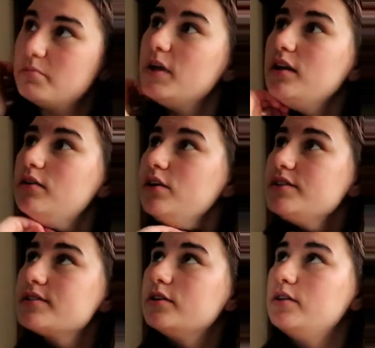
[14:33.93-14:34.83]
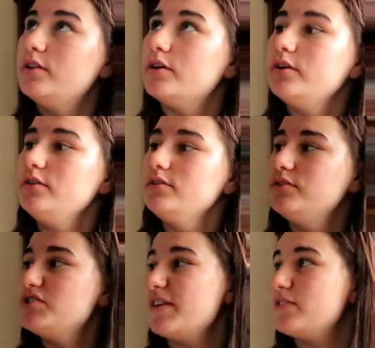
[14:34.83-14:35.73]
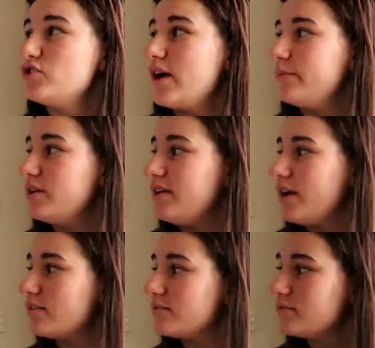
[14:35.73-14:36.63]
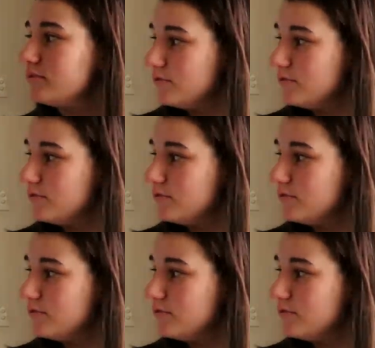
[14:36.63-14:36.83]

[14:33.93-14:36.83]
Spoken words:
It looks good though. You just have to try them on next.